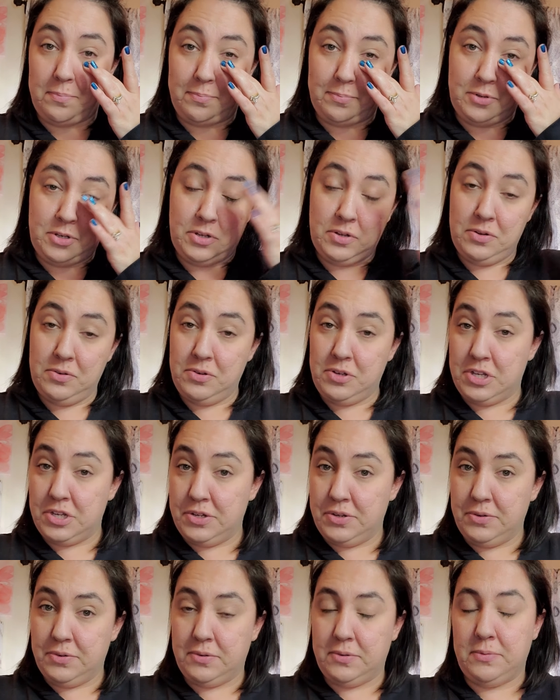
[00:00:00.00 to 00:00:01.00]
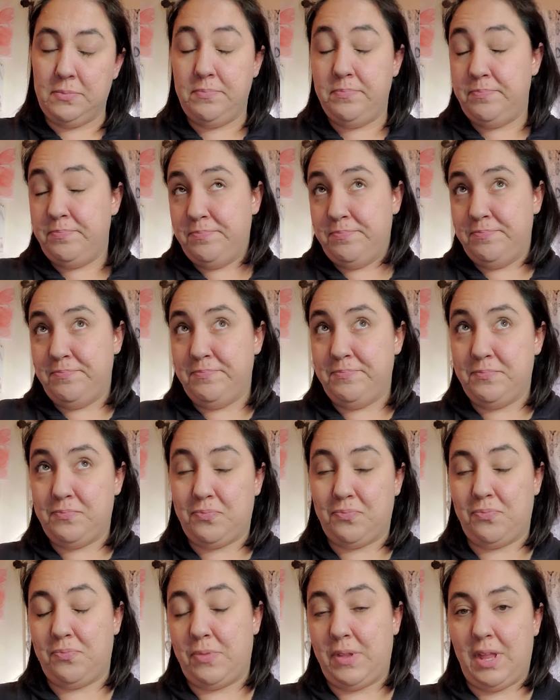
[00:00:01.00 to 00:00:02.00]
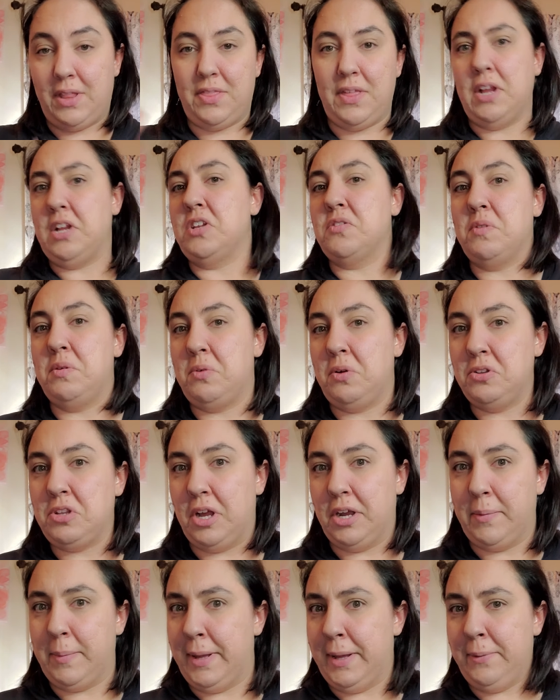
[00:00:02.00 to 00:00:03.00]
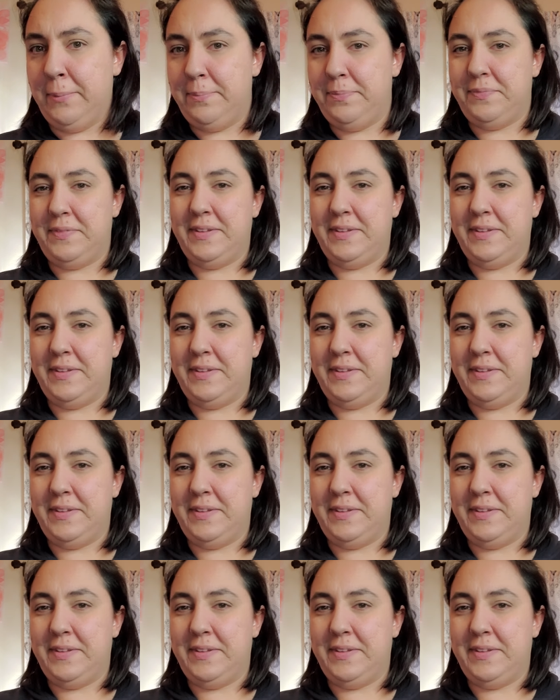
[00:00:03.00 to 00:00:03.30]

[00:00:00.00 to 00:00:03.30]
due to things we won't talk about,